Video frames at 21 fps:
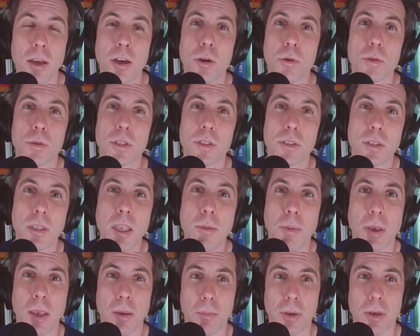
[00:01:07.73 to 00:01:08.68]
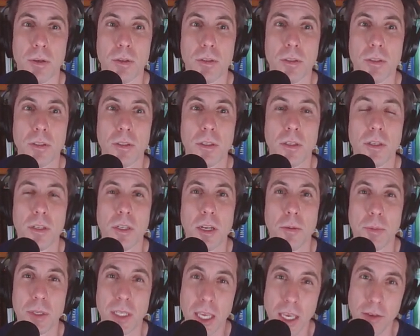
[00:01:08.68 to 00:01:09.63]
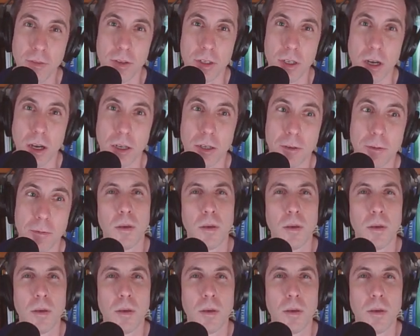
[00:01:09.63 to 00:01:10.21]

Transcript: was a sleeping pill named Kean.